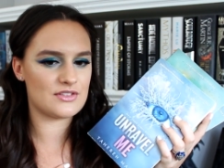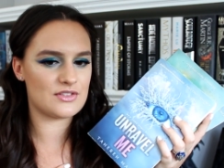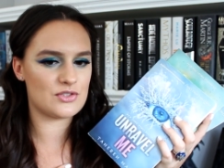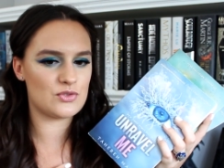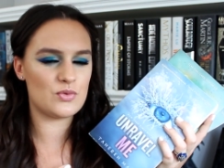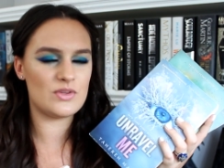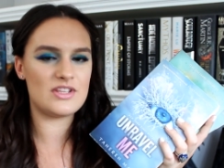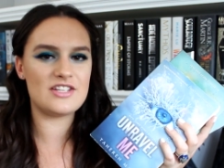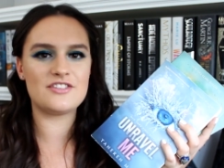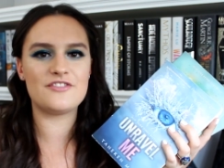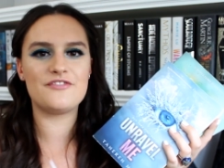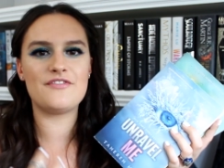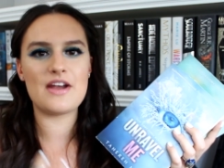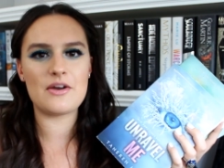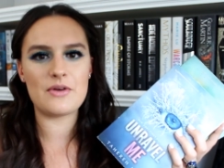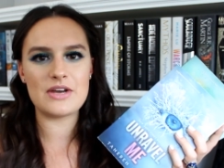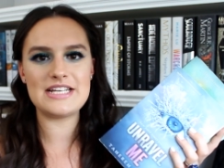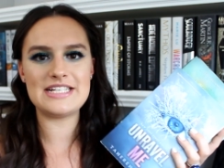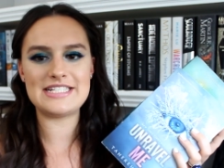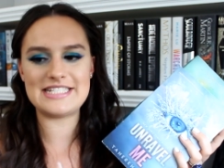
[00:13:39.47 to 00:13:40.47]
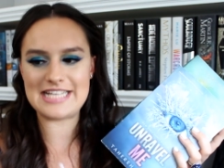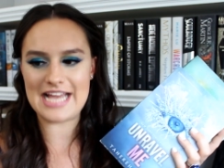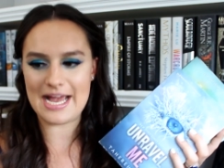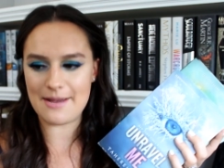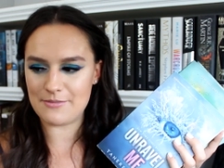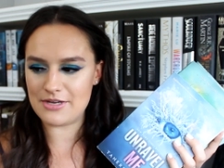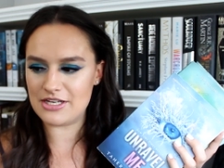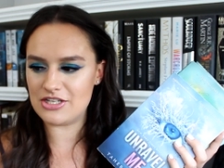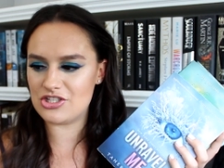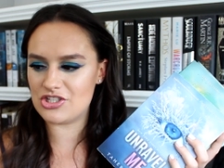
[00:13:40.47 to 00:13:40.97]
saw this very
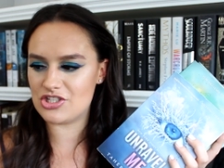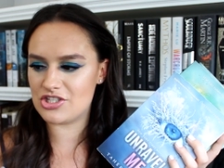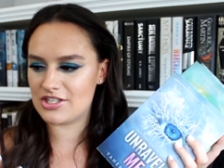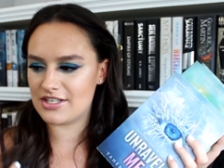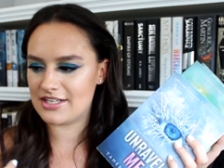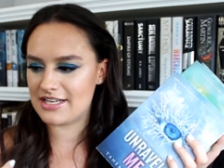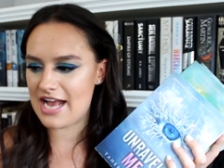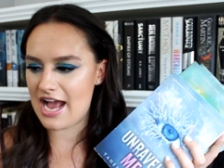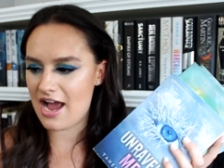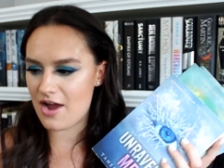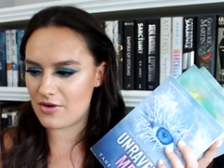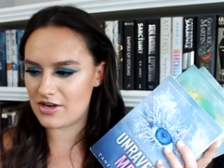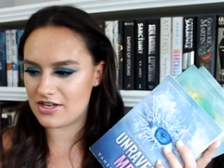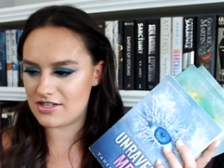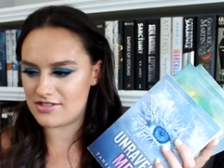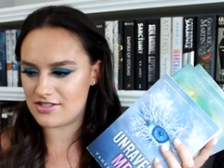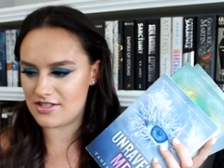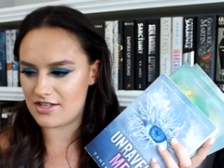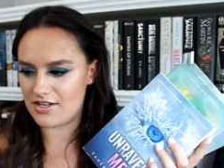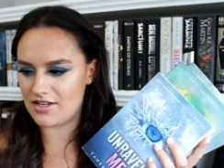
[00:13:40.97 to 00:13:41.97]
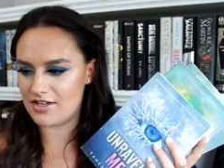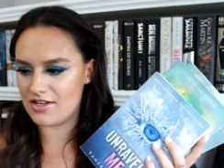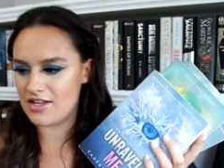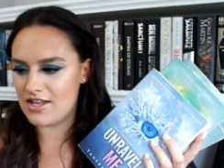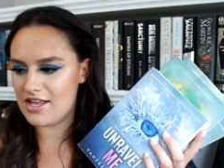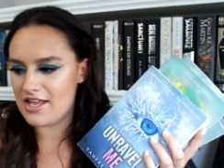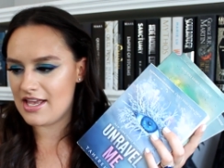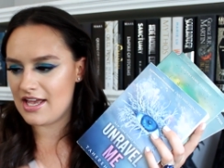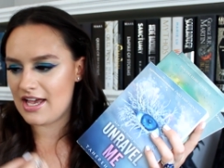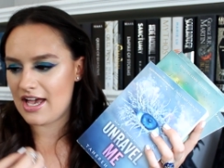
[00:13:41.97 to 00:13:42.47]
damaged character
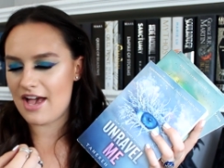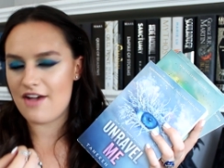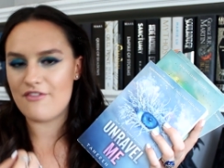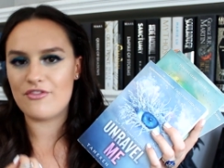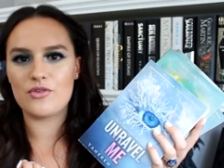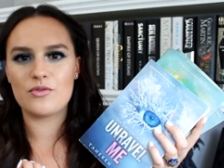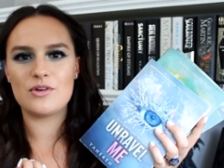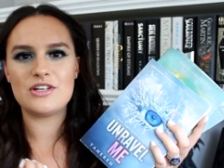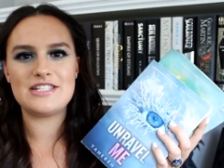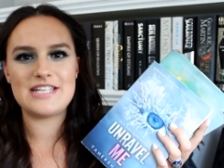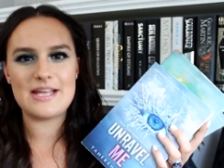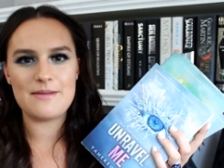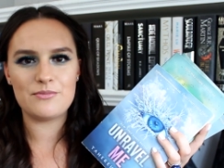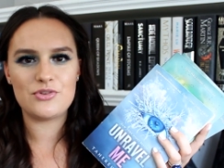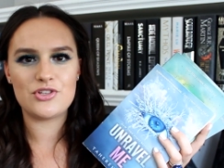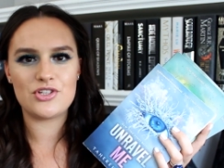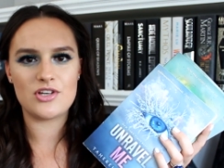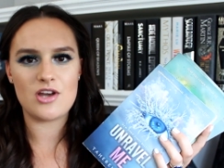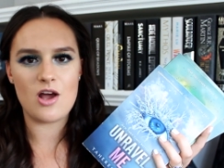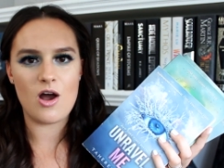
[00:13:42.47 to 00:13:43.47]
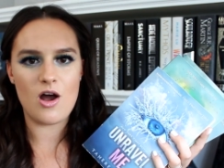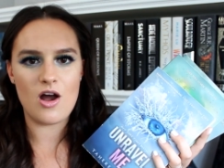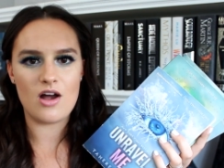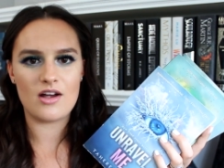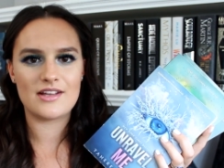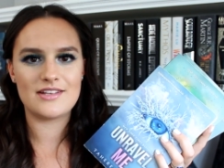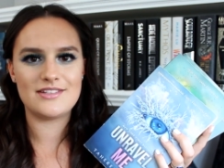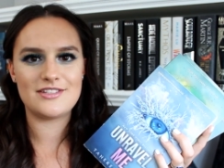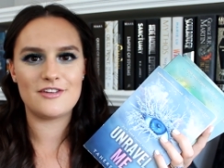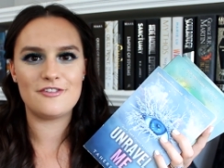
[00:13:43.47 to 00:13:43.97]
have a redemption
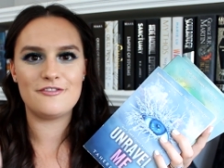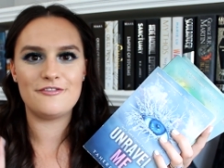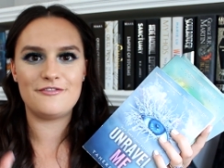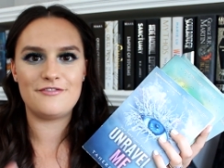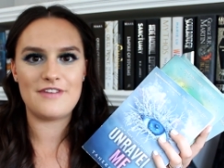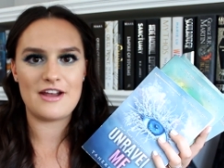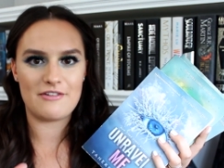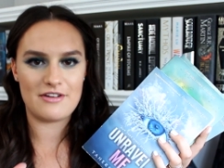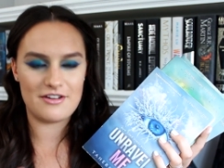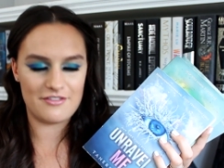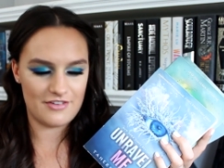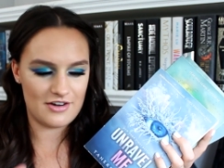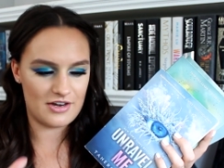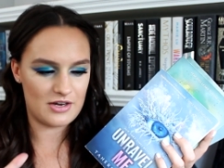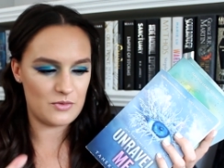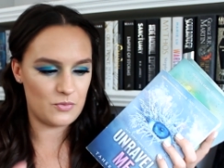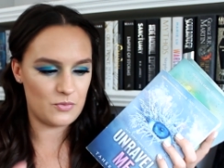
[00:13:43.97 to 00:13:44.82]
arc done very, very